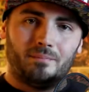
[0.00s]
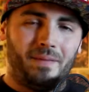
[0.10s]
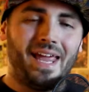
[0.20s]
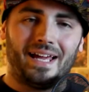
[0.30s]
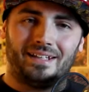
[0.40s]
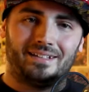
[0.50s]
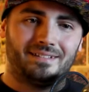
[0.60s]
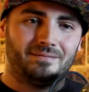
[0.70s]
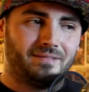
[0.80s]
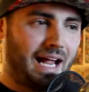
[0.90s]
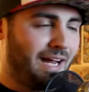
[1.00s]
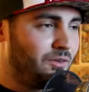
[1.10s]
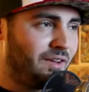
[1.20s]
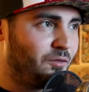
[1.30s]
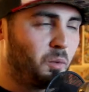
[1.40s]
man, I
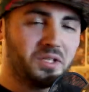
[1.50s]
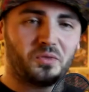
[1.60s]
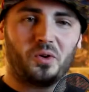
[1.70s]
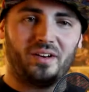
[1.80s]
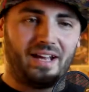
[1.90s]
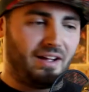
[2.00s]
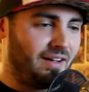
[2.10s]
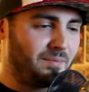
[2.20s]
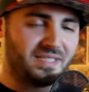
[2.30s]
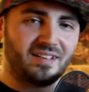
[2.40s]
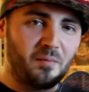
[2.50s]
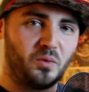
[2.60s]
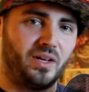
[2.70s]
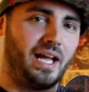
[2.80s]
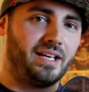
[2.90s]
don't even have words for it right now. I'm
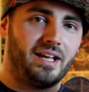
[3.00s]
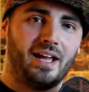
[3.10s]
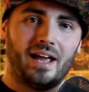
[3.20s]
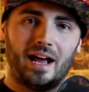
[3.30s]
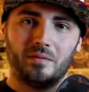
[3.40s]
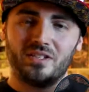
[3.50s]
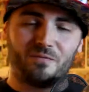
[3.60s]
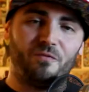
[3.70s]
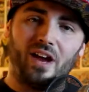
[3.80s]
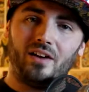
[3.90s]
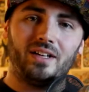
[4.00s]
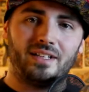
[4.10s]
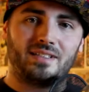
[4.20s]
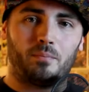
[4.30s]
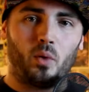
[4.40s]
stumbling. I'm just very
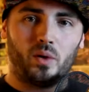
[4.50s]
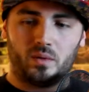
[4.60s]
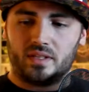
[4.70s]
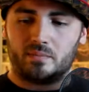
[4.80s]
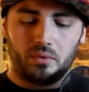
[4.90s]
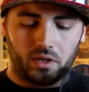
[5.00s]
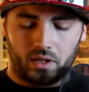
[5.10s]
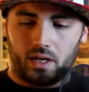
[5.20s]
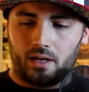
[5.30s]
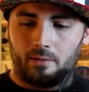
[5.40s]
disappointed with this book.